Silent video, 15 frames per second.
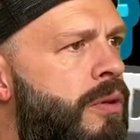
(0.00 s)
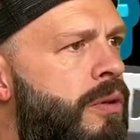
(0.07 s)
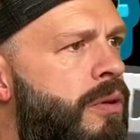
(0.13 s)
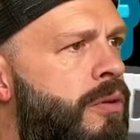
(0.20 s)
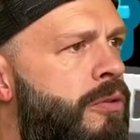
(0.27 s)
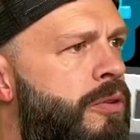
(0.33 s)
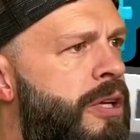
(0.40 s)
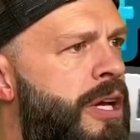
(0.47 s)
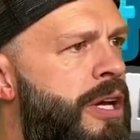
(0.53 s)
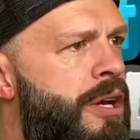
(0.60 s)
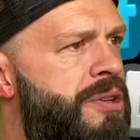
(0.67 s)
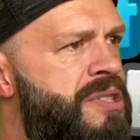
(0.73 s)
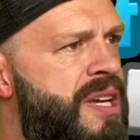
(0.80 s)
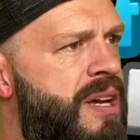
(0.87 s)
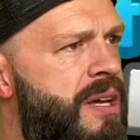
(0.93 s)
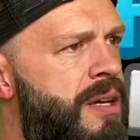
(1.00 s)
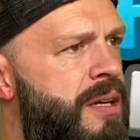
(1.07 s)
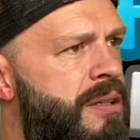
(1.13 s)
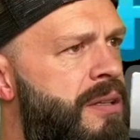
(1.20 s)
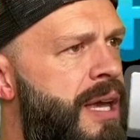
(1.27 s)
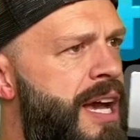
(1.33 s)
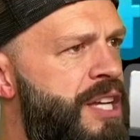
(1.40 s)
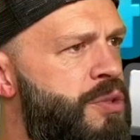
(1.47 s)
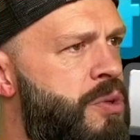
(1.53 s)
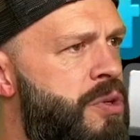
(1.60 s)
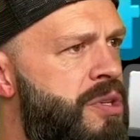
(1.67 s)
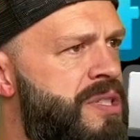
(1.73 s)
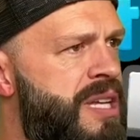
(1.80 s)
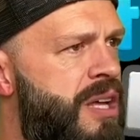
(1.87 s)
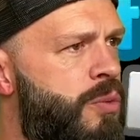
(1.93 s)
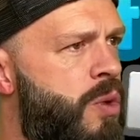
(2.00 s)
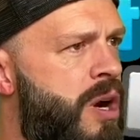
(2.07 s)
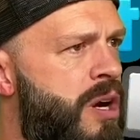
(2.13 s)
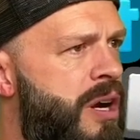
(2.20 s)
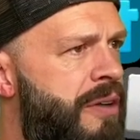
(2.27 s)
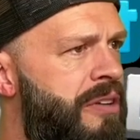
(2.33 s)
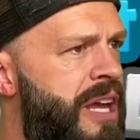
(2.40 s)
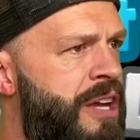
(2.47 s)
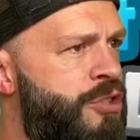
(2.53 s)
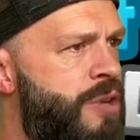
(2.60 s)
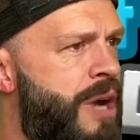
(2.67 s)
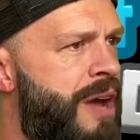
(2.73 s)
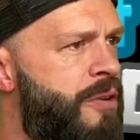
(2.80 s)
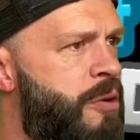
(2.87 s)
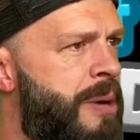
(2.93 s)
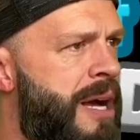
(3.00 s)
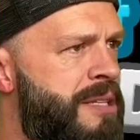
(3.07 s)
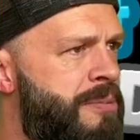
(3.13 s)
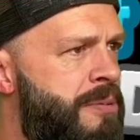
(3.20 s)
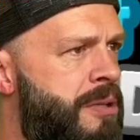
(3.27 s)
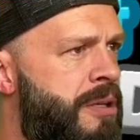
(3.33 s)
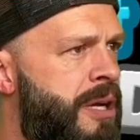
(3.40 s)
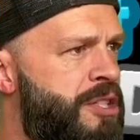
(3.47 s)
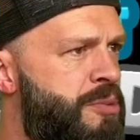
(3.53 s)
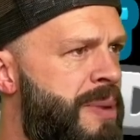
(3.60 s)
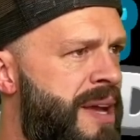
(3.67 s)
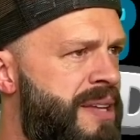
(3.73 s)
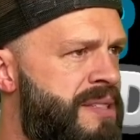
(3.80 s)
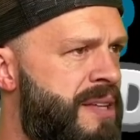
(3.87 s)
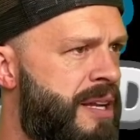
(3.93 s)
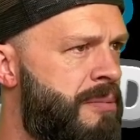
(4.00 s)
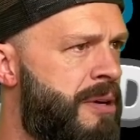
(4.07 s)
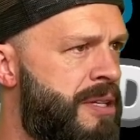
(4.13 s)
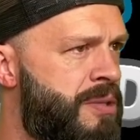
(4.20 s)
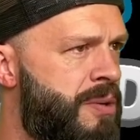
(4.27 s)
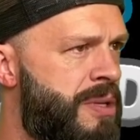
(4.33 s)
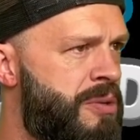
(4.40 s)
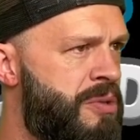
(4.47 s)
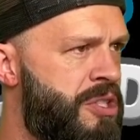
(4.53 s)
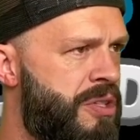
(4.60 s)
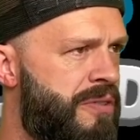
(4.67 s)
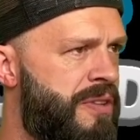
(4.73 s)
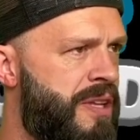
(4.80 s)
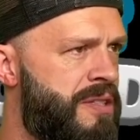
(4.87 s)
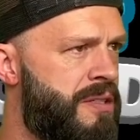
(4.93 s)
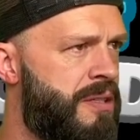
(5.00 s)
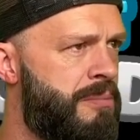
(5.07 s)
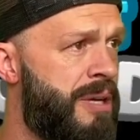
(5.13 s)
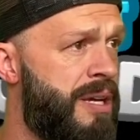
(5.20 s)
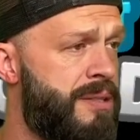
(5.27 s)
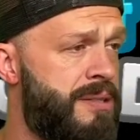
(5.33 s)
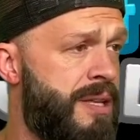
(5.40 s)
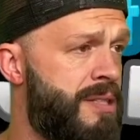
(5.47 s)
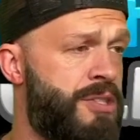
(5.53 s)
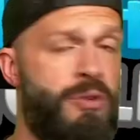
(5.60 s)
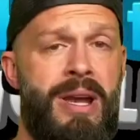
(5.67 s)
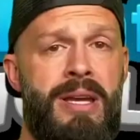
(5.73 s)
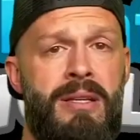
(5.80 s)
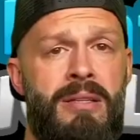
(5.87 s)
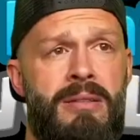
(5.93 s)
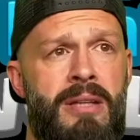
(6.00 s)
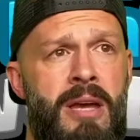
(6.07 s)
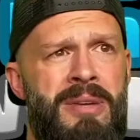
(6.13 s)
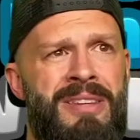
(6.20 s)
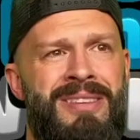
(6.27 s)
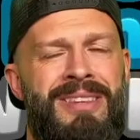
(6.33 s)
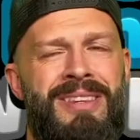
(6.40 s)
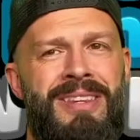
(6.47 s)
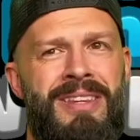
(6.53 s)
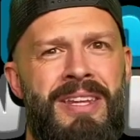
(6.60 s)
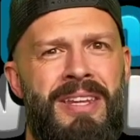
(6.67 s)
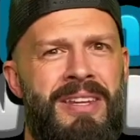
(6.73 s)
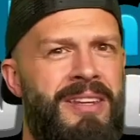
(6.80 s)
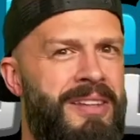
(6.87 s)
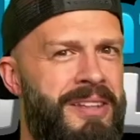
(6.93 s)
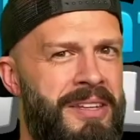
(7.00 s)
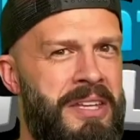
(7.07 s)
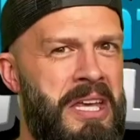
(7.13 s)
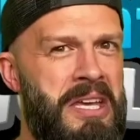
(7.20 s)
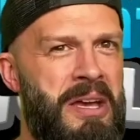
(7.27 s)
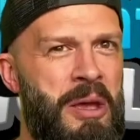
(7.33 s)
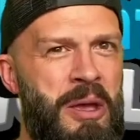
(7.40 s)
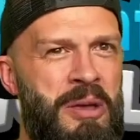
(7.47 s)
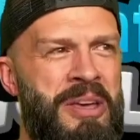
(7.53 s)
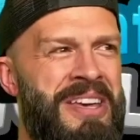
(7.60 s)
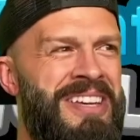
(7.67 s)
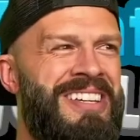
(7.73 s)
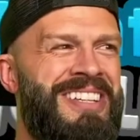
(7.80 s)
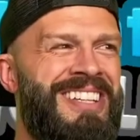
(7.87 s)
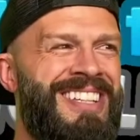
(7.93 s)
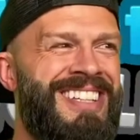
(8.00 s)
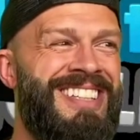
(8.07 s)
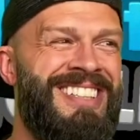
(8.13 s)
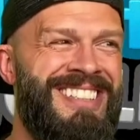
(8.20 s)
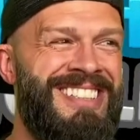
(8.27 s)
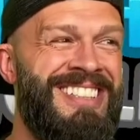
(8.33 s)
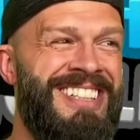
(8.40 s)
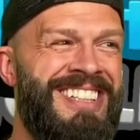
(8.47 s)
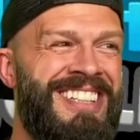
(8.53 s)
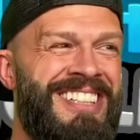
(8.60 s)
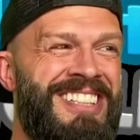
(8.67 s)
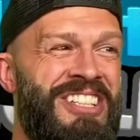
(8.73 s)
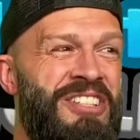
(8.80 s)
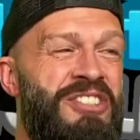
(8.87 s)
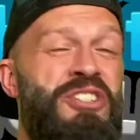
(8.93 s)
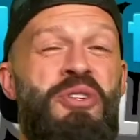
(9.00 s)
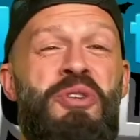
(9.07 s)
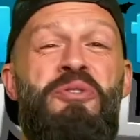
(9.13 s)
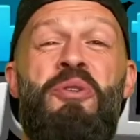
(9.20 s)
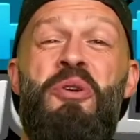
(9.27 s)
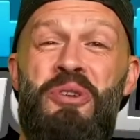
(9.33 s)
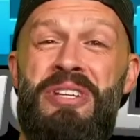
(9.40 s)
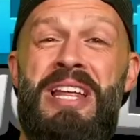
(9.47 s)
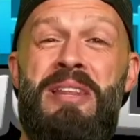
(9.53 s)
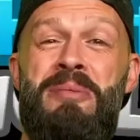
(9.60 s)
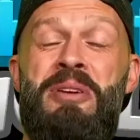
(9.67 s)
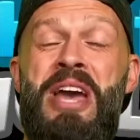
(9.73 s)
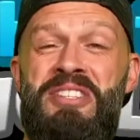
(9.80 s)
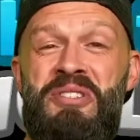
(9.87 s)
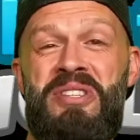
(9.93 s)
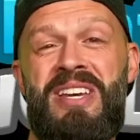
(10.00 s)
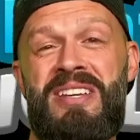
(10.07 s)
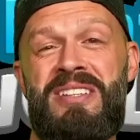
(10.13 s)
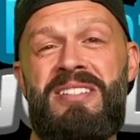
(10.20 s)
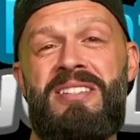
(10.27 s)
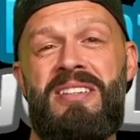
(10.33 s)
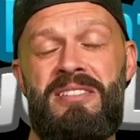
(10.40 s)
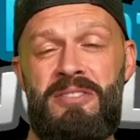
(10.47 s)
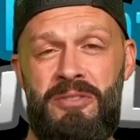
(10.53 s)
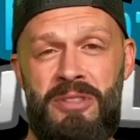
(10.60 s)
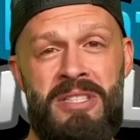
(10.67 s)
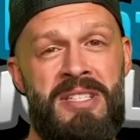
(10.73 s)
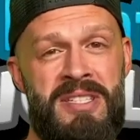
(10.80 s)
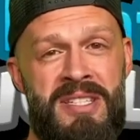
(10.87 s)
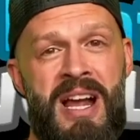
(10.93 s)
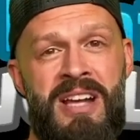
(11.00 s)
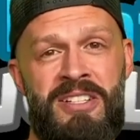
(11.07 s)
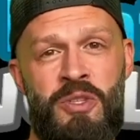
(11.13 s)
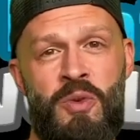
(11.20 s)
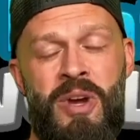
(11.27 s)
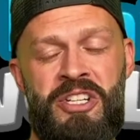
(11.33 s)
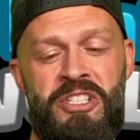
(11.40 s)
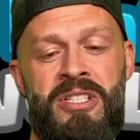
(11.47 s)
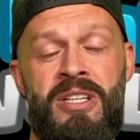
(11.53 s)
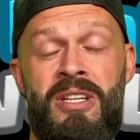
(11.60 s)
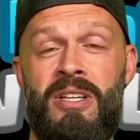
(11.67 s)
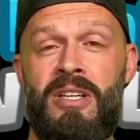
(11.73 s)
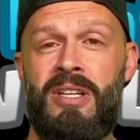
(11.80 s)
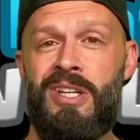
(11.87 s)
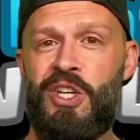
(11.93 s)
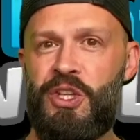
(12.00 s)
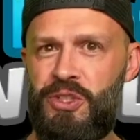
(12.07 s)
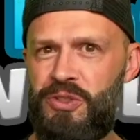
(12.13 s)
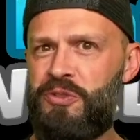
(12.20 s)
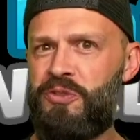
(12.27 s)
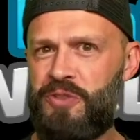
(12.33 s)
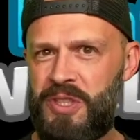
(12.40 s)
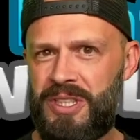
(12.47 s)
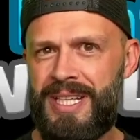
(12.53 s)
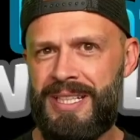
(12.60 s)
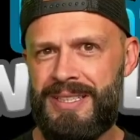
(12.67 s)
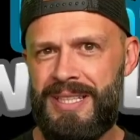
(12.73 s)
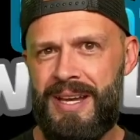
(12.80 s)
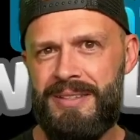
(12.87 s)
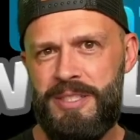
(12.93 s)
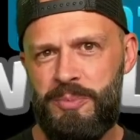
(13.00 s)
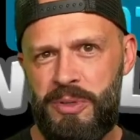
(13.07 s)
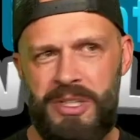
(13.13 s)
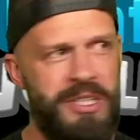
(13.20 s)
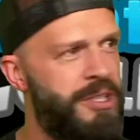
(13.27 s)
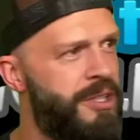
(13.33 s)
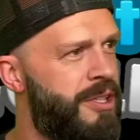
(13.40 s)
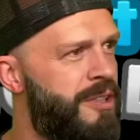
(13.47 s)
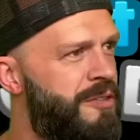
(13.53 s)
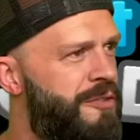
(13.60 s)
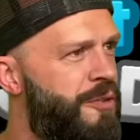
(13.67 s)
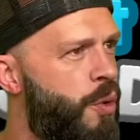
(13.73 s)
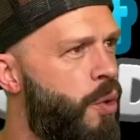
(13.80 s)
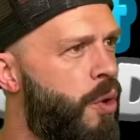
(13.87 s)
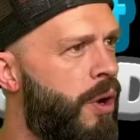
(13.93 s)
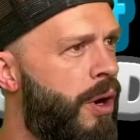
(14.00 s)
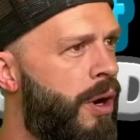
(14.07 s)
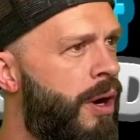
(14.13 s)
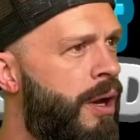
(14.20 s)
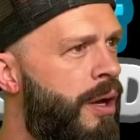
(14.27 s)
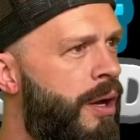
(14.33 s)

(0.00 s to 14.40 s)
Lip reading: Frio said, casual, solid walk every day and driving when possible. I just passed $90, so I wasn't sure if that's a good base. That's great. I mean, do you, hold on, let me ask you this, and this is an honest question. Do you feel like that's pretty good for